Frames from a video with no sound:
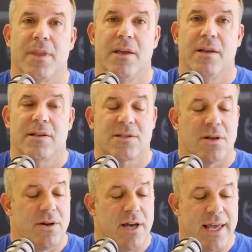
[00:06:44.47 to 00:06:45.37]

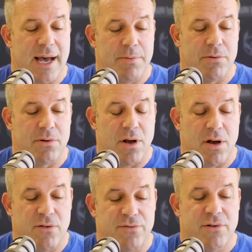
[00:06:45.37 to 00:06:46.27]
So, a couple
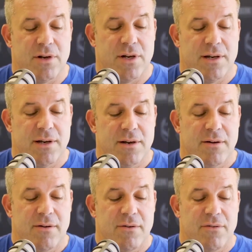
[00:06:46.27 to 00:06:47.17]
of
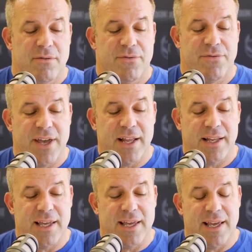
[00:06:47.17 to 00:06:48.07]

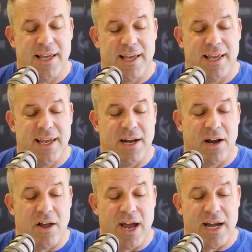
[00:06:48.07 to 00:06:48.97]
fairly
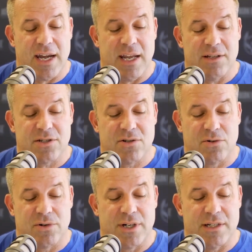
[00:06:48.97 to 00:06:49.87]
enlightening
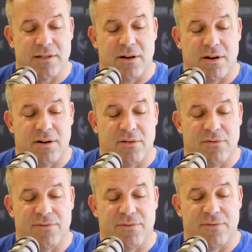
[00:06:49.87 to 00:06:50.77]
stories
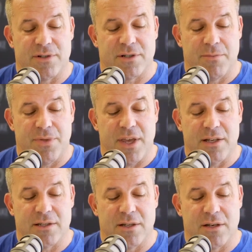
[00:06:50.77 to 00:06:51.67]
of some
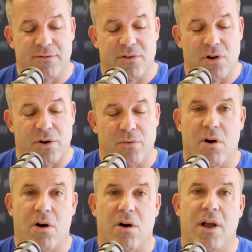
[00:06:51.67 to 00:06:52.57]
things that have gone
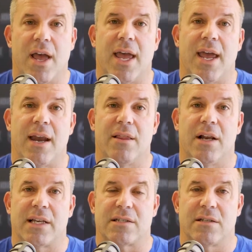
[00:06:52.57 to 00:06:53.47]
wrong and the
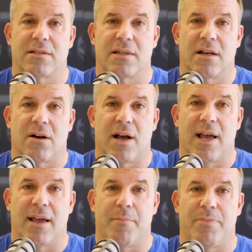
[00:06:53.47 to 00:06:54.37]
lessons that
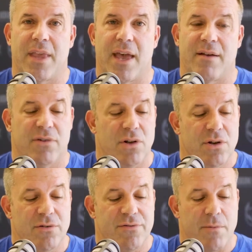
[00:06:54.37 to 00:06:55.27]
I have
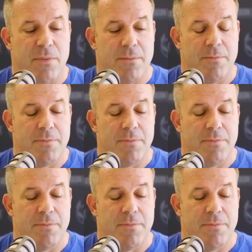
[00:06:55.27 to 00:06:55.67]
learned from them.